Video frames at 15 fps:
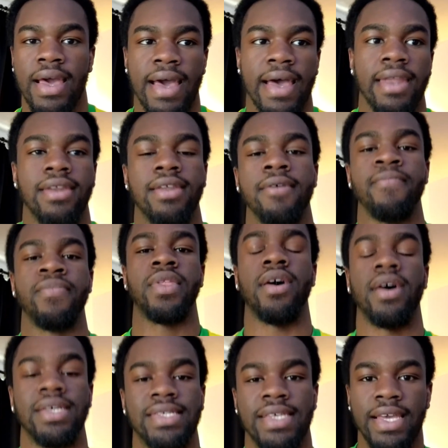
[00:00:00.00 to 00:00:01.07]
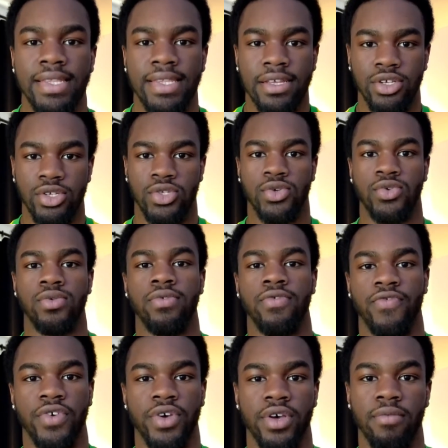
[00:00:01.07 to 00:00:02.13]
And I say digital
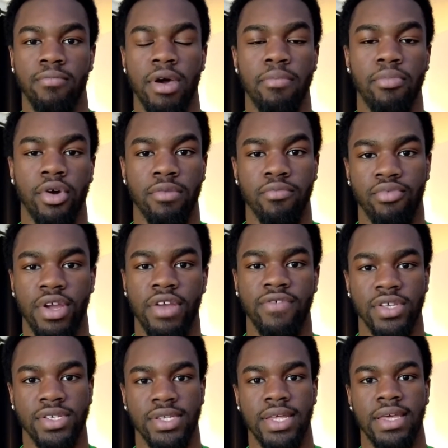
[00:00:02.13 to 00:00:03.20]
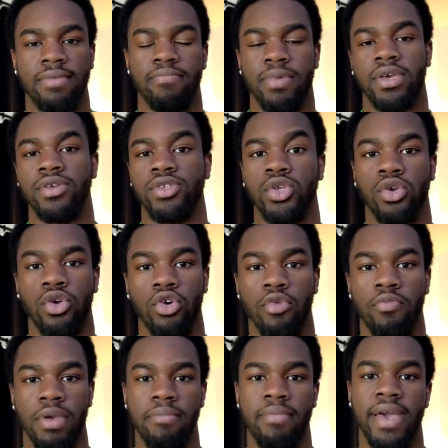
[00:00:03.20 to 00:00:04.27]
for my point previously because you can
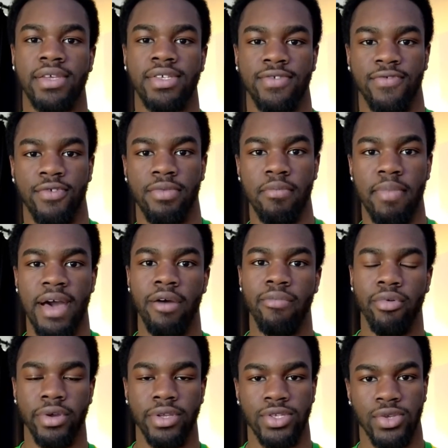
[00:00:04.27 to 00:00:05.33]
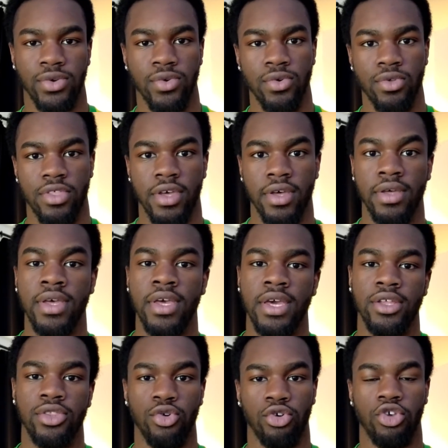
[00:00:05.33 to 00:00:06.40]
copy and paste from the PowerPoints or the
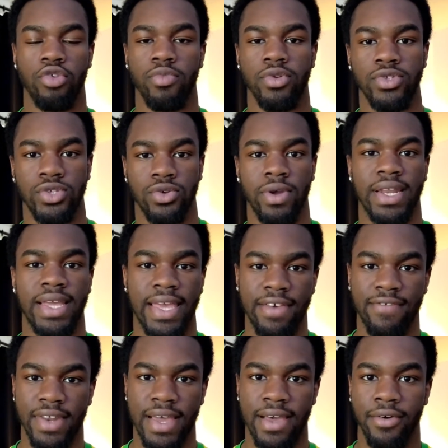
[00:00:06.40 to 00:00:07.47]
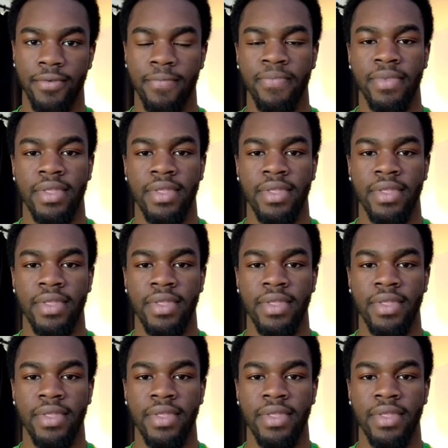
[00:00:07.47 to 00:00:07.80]
documents already given out.